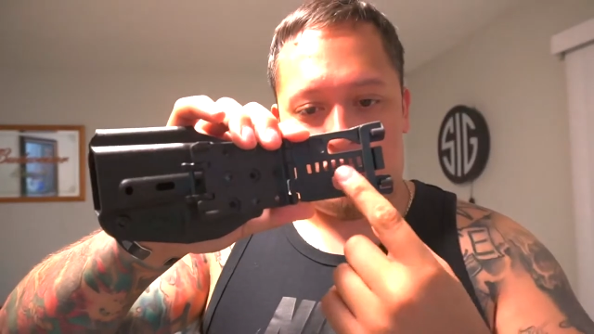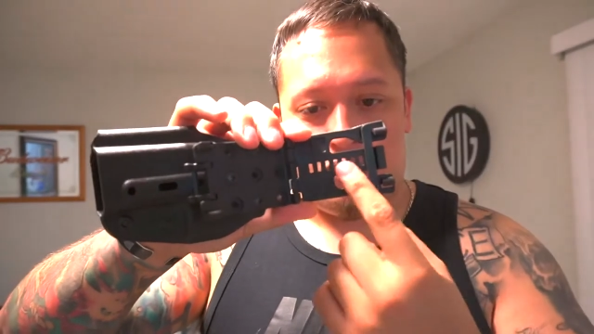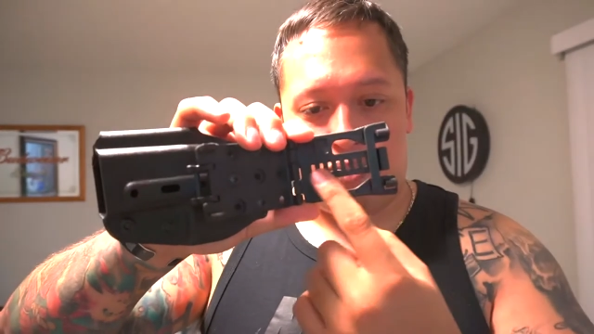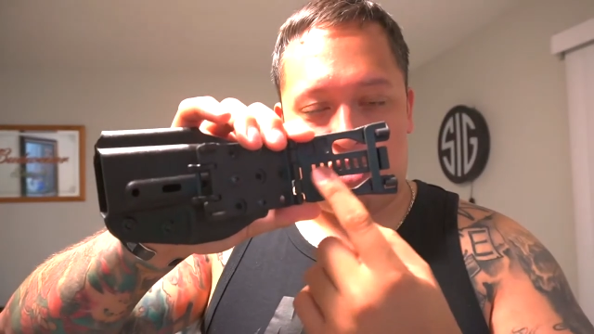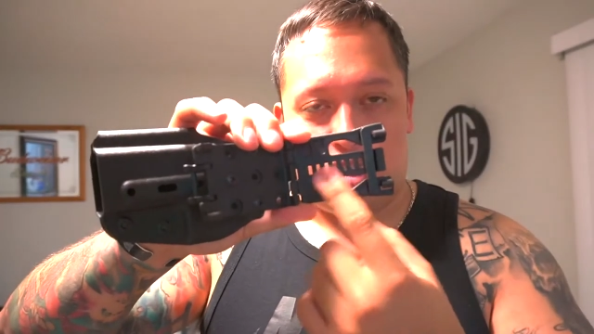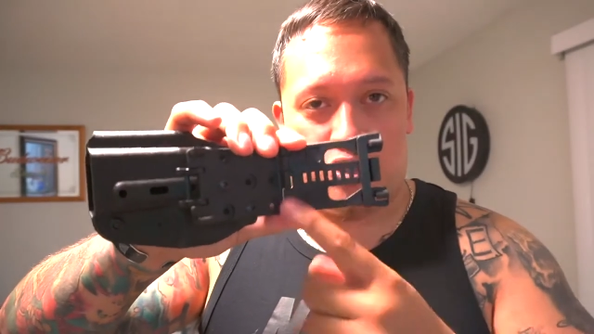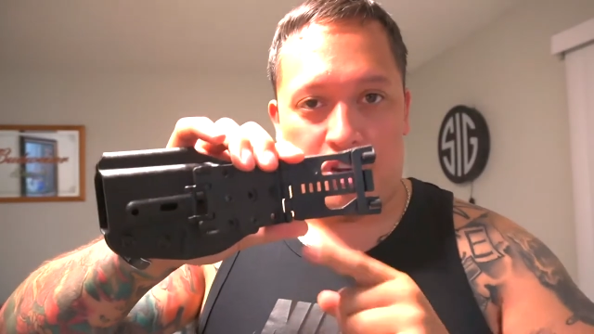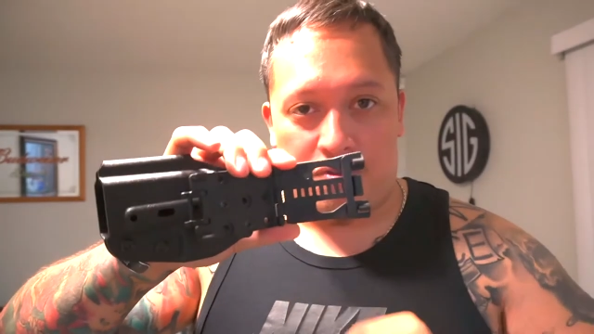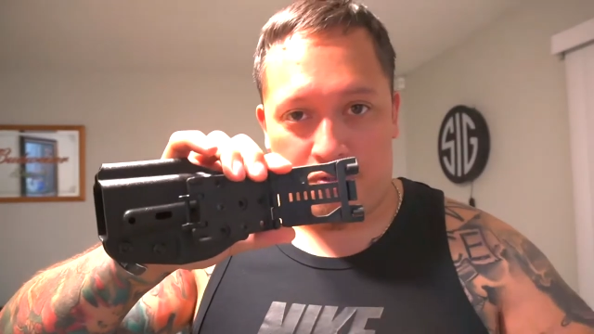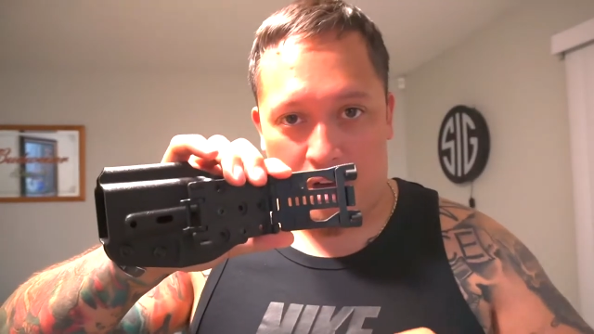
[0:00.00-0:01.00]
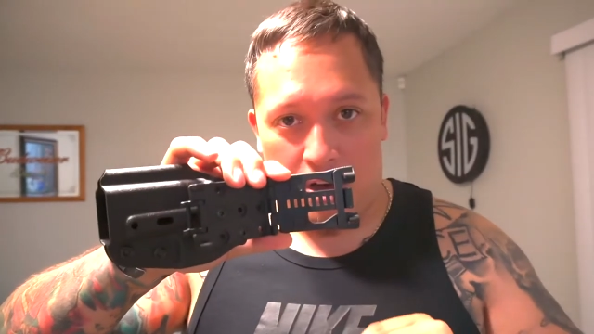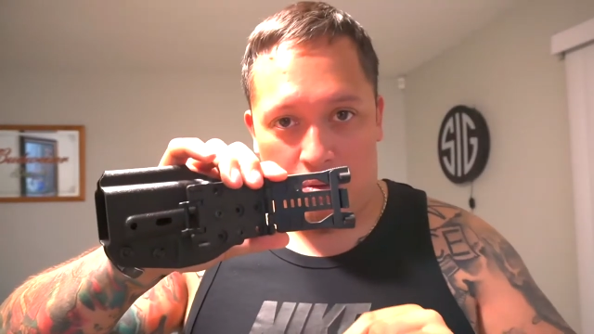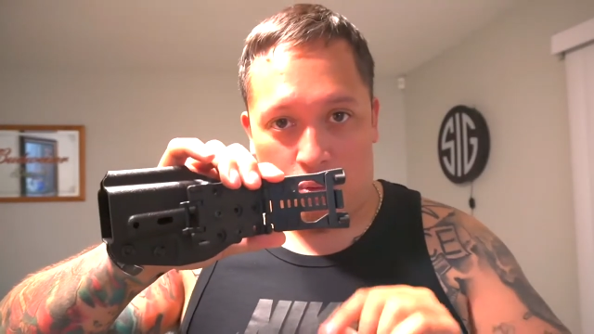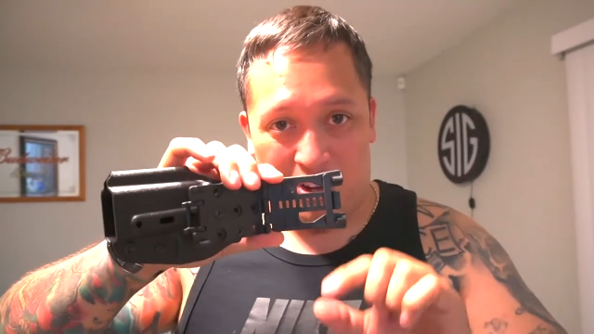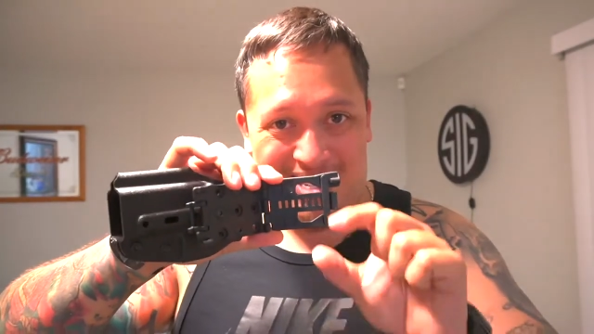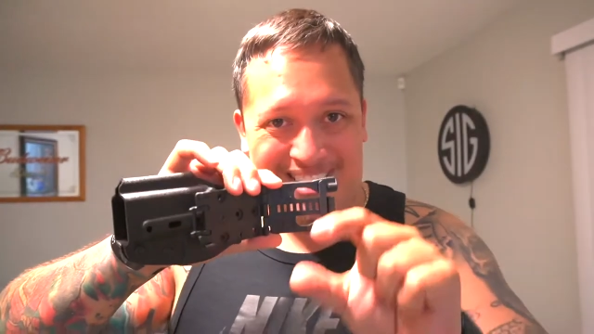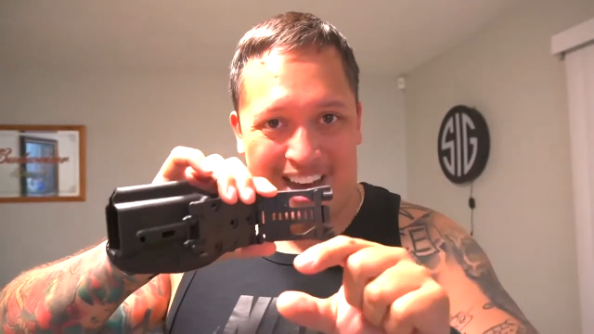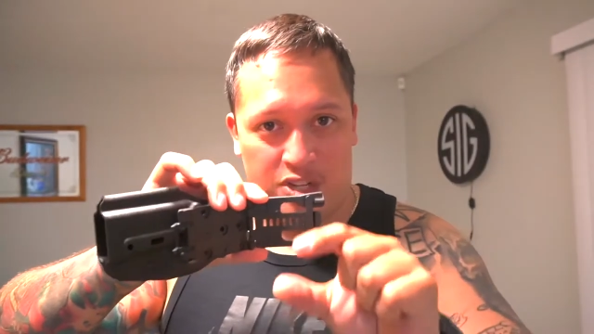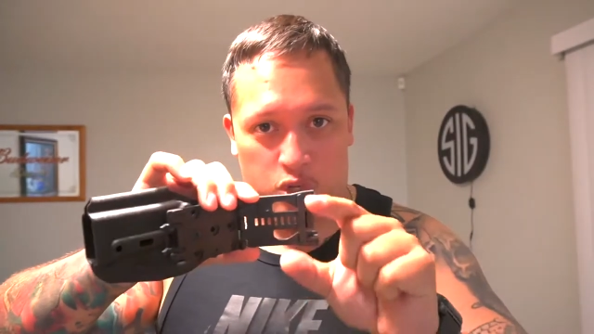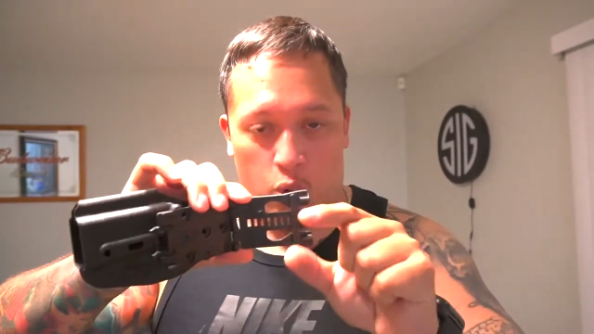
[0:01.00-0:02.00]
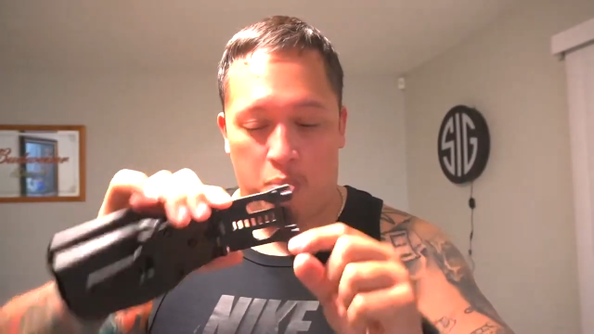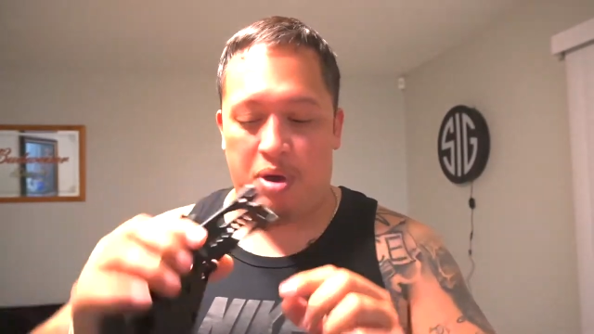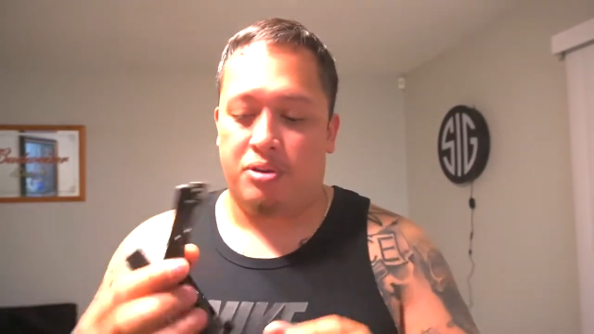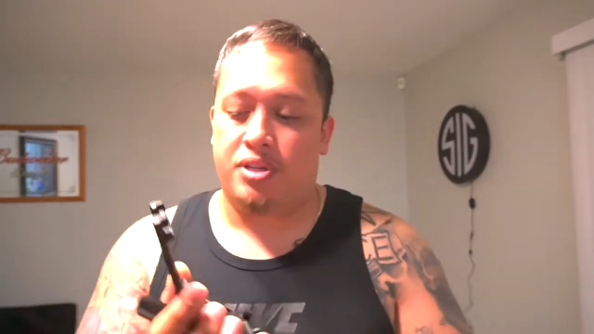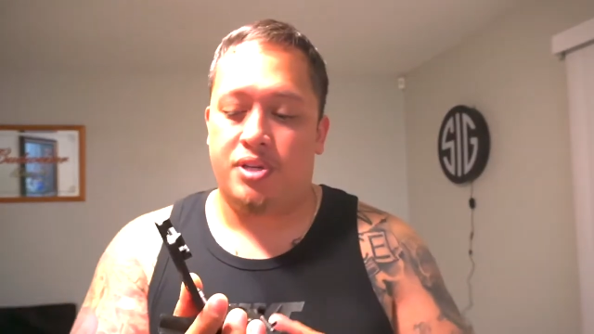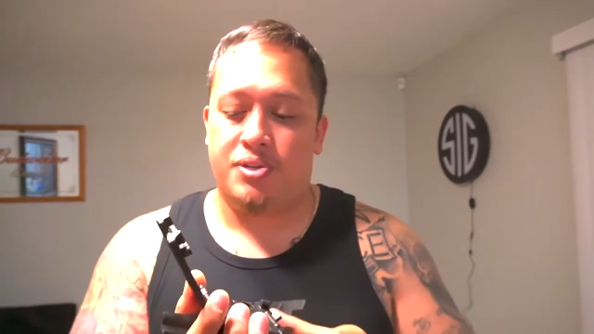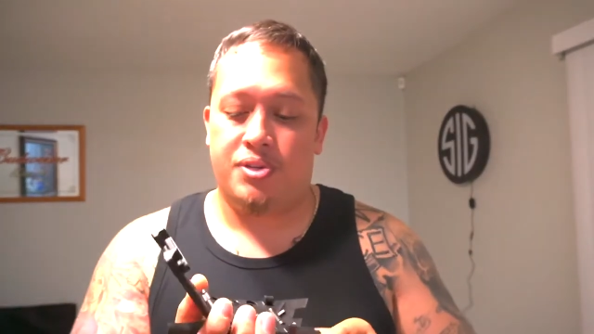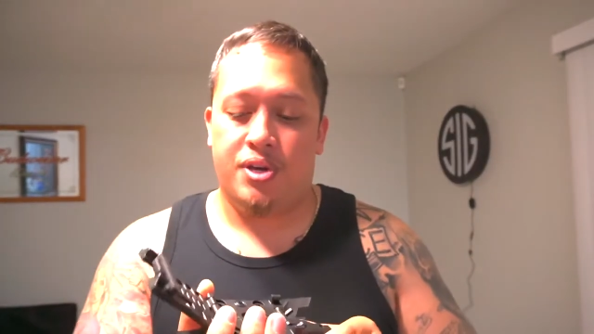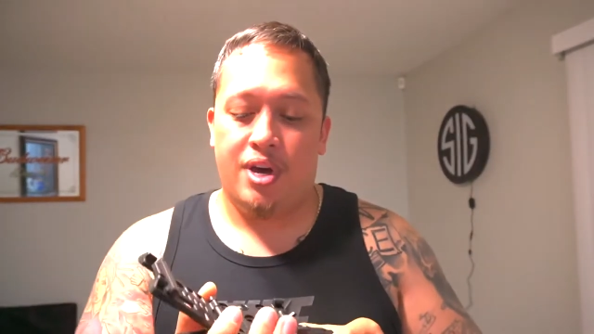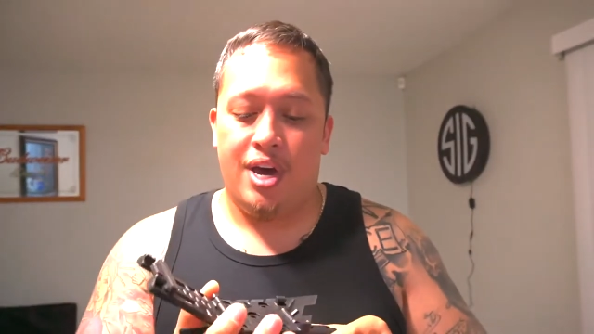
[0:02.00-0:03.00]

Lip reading: to the position of what size your belt is,